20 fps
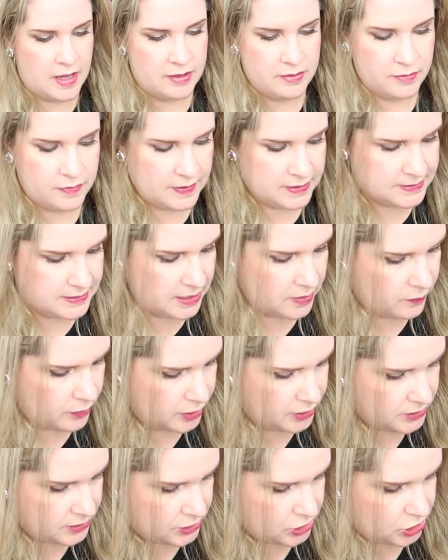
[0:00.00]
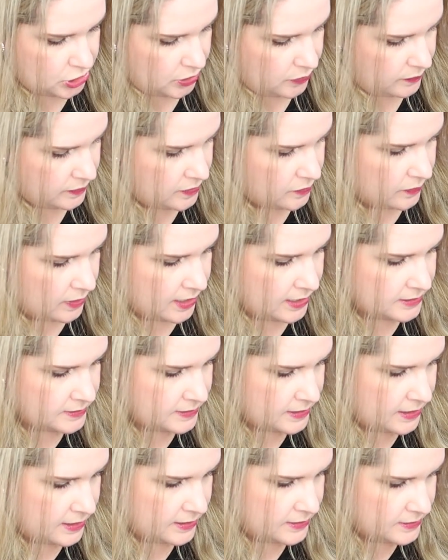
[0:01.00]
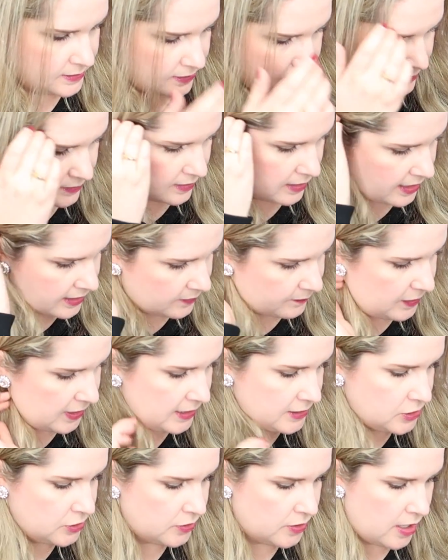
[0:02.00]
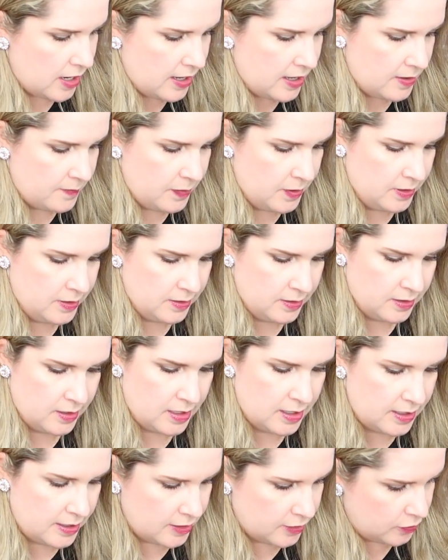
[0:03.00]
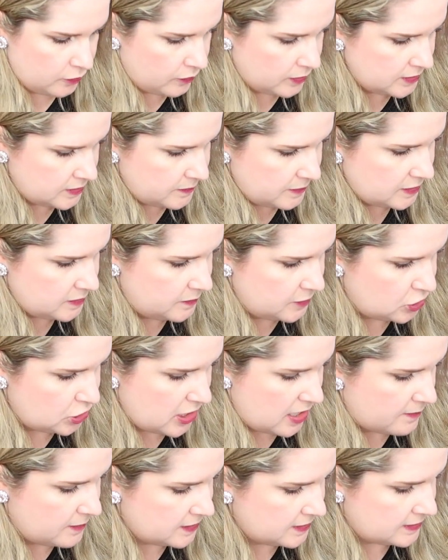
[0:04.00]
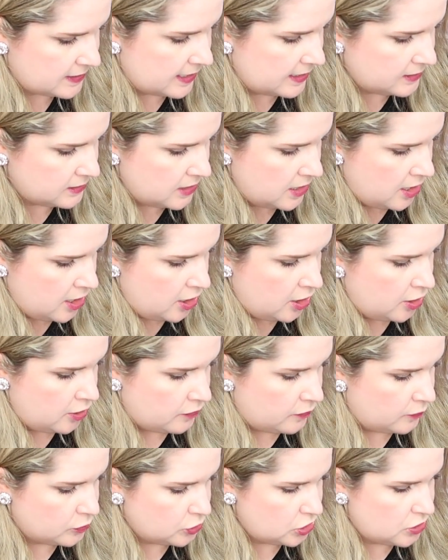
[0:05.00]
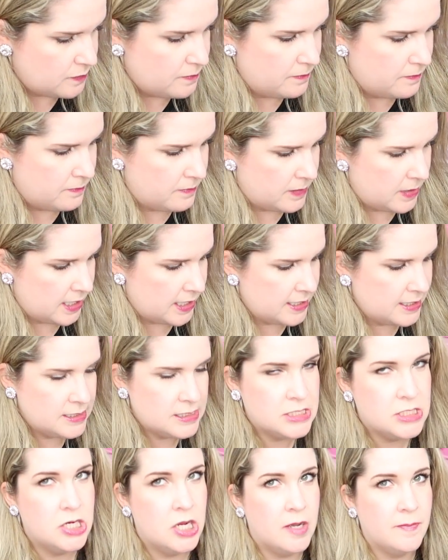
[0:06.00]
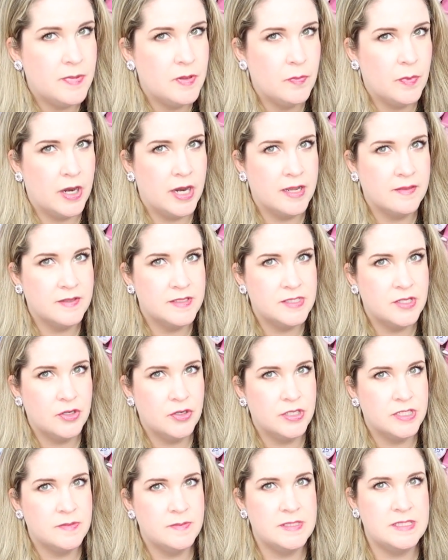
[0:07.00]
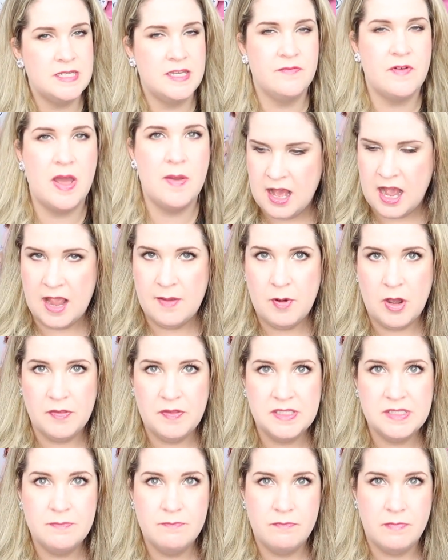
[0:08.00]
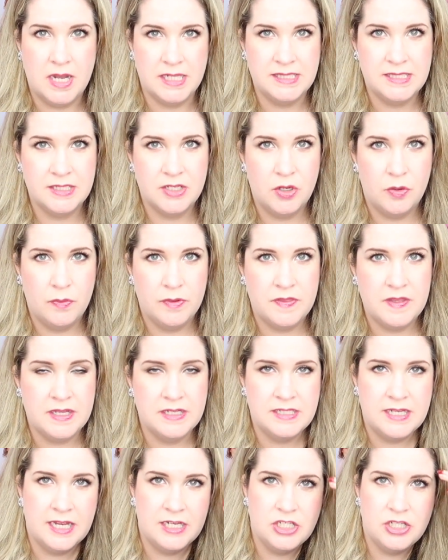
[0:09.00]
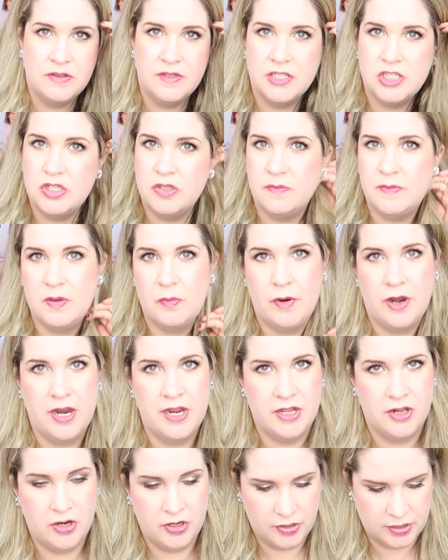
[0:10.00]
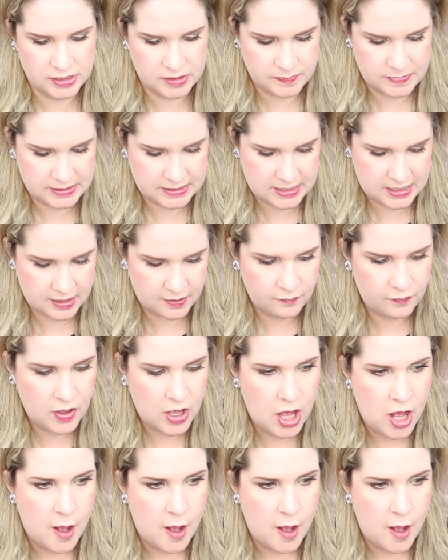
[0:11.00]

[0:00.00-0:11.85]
other things that I want to just share with you guys is I picked her up a Christmas pajama set, though she might not be wearing this on Christmas Eve. I bought this months ago with the intention that she'd be wearing it on Christmas Eve,